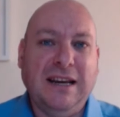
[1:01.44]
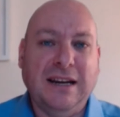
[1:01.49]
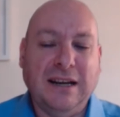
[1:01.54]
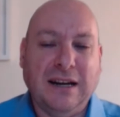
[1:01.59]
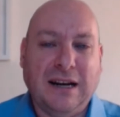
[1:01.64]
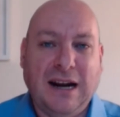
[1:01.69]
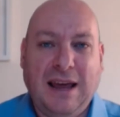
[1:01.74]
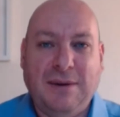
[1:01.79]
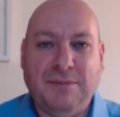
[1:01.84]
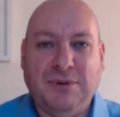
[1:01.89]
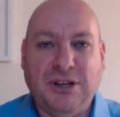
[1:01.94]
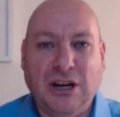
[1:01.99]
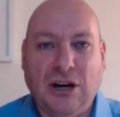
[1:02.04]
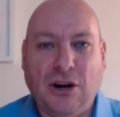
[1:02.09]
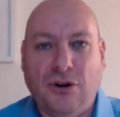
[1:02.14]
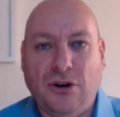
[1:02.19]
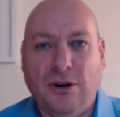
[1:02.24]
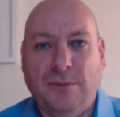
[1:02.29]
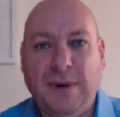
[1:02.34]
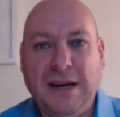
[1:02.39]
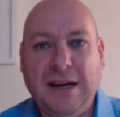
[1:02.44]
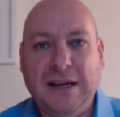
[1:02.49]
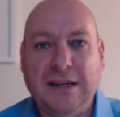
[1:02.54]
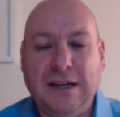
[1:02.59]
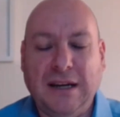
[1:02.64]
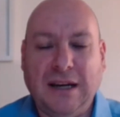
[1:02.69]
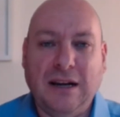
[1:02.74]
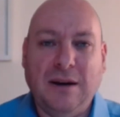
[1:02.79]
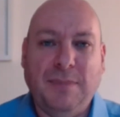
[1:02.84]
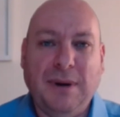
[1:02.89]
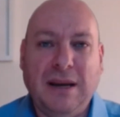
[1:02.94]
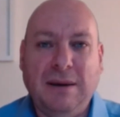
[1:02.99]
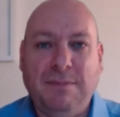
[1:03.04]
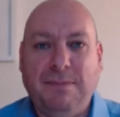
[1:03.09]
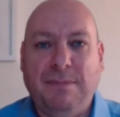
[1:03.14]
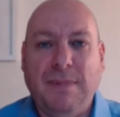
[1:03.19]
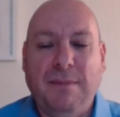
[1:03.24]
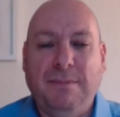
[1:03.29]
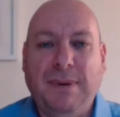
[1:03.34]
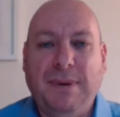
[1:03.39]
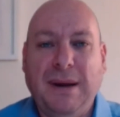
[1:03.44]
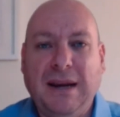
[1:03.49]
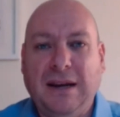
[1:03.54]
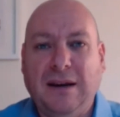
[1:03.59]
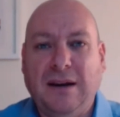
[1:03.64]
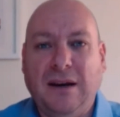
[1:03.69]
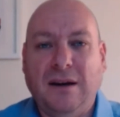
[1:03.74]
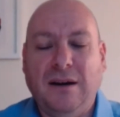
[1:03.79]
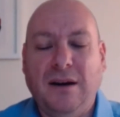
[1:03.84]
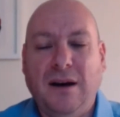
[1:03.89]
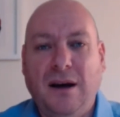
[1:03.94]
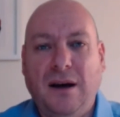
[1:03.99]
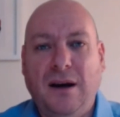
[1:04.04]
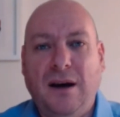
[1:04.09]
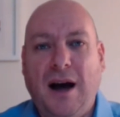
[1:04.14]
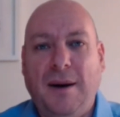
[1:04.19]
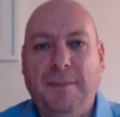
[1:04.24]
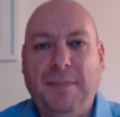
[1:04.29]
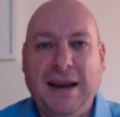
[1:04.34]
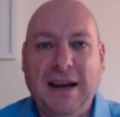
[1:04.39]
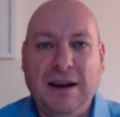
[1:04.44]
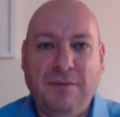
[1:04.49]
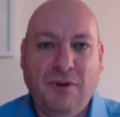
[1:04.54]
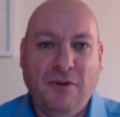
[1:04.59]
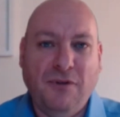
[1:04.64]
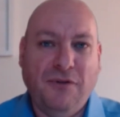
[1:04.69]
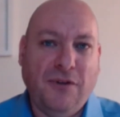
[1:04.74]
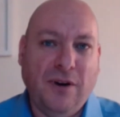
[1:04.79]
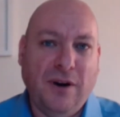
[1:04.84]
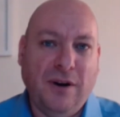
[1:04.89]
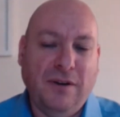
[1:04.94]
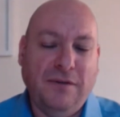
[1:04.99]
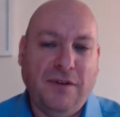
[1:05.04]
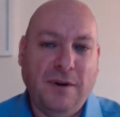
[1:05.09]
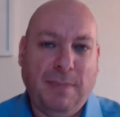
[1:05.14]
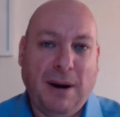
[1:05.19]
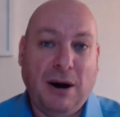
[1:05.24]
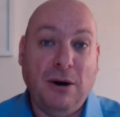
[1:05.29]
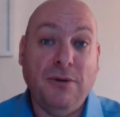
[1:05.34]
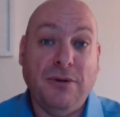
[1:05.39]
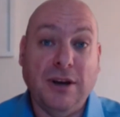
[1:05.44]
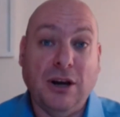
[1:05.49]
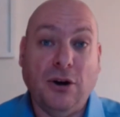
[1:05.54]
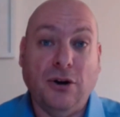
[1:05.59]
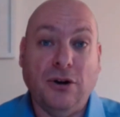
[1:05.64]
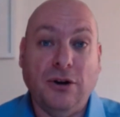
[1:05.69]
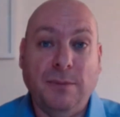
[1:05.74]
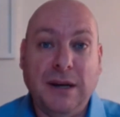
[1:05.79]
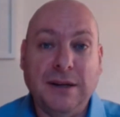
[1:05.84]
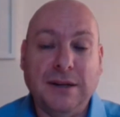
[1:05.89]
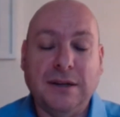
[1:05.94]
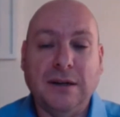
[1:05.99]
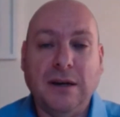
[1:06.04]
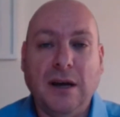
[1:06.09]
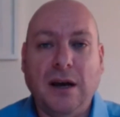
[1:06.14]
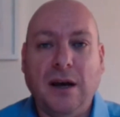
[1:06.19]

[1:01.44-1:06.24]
collapse the economy? Is it going to be a big upheaval for both economies?